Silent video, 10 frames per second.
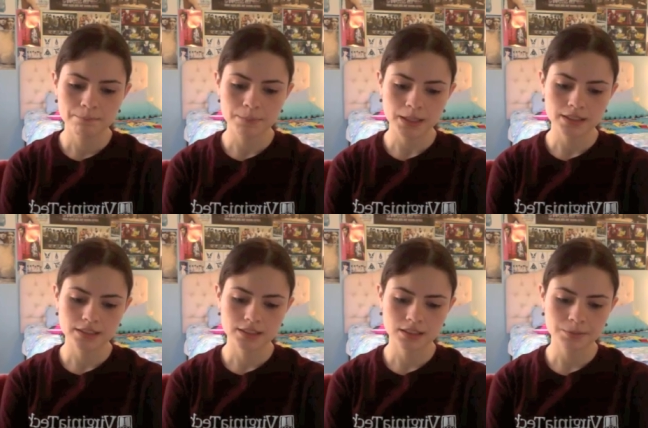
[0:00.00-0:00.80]

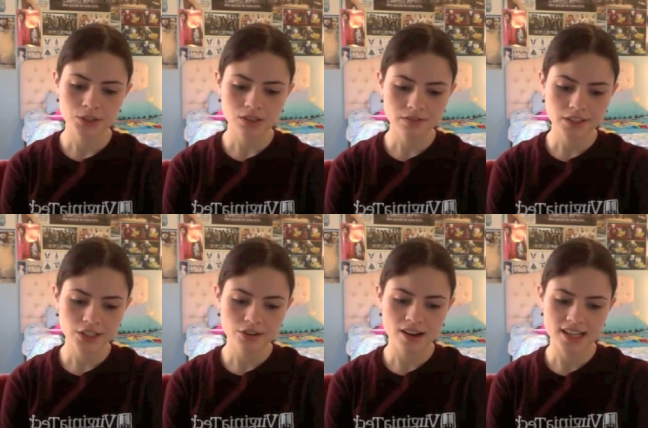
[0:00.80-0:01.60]
but the music
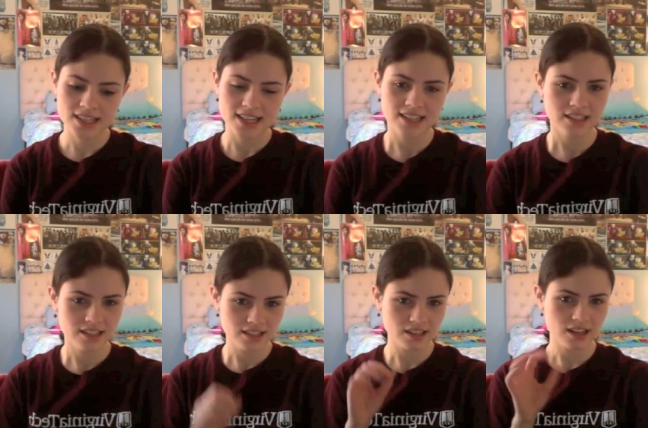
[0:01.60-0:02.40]
video has a
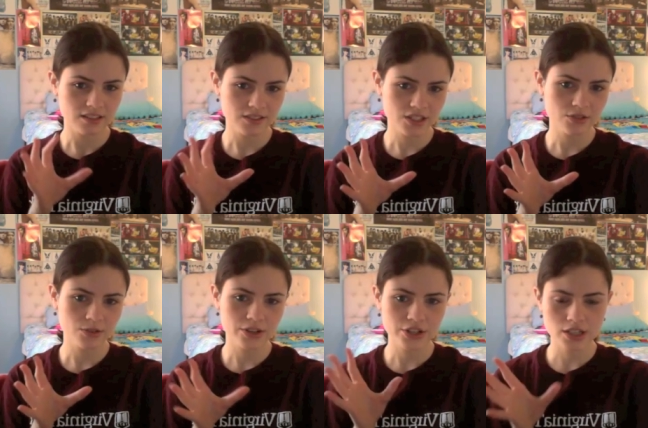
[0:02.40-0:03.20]
hint of a
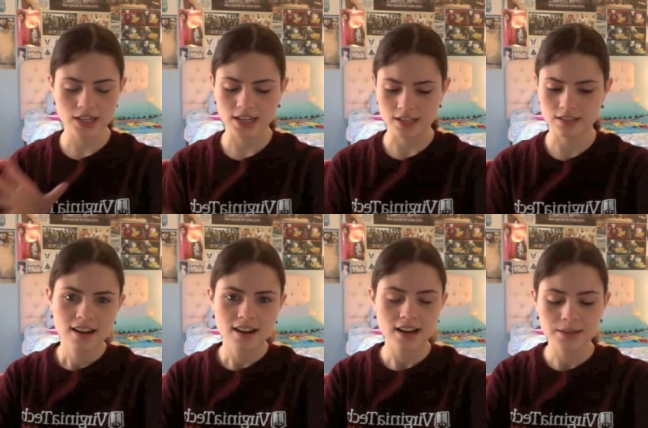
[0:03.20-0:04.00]
story, just a hint.
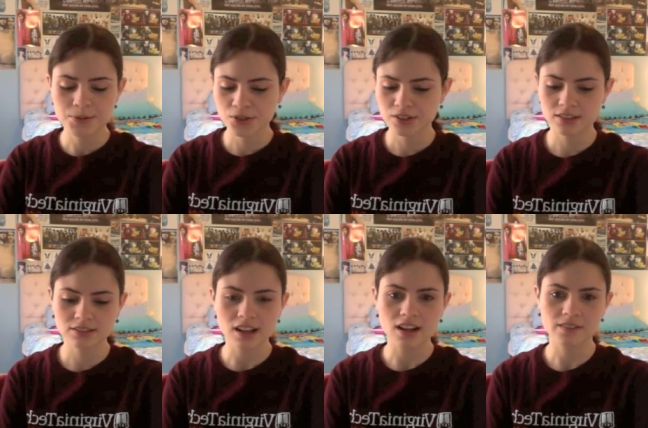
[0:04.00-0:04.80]
I absolutely
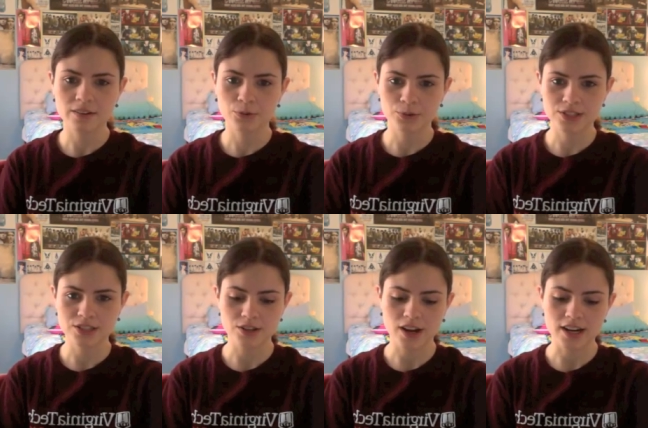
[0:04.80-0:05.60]
love everyone's
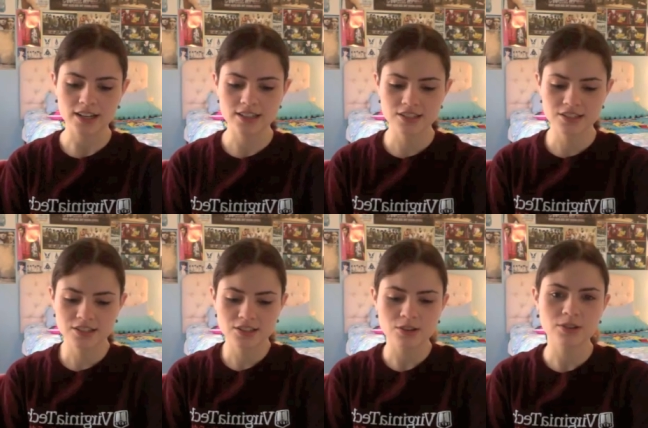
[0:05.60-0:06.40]
new hair. It's
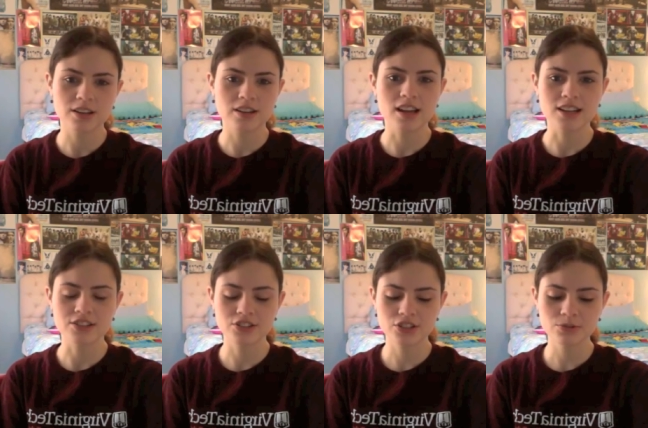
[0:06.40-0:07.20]
so good,
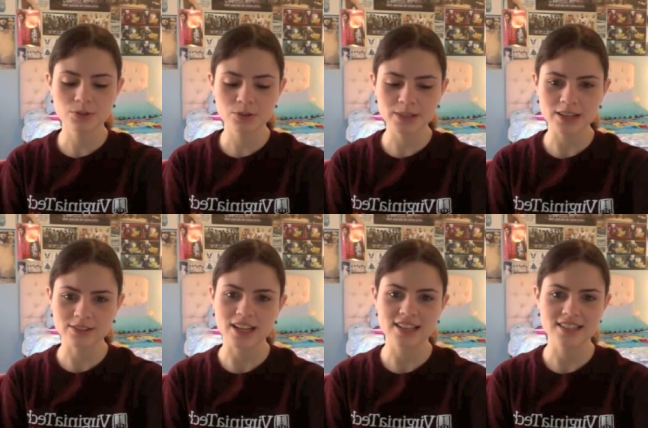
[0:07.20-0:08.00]
and Shinwoo without
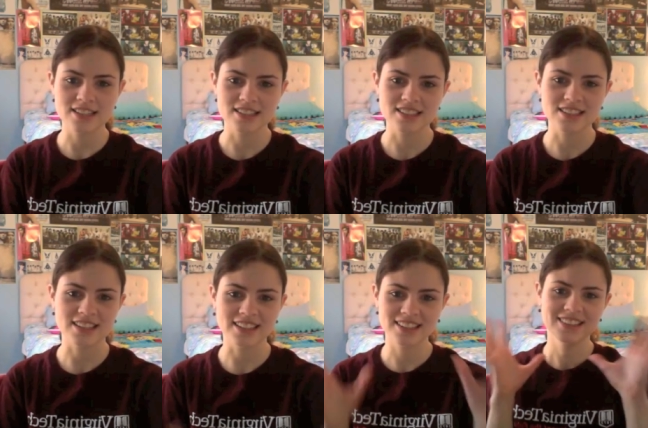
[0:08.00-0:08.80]
glasses is
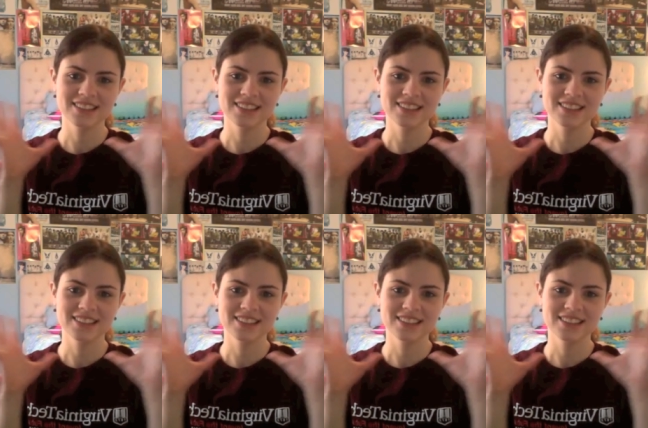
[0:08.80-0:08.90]
like,